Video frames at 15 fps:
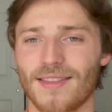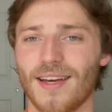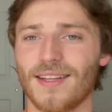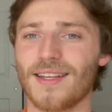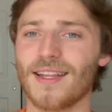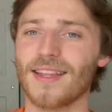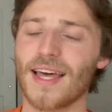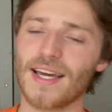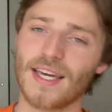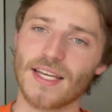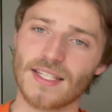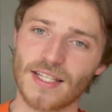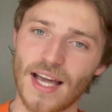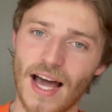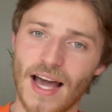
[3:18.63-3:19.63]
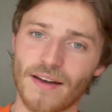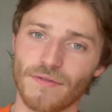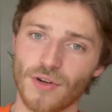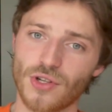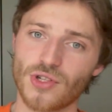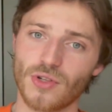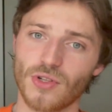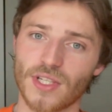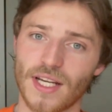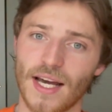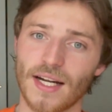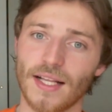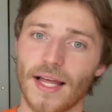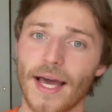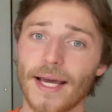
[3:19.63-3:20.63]
And then like his guide, Virgil, is kind
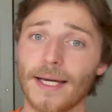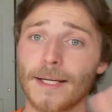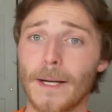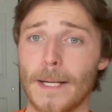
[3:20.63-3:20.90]
of like,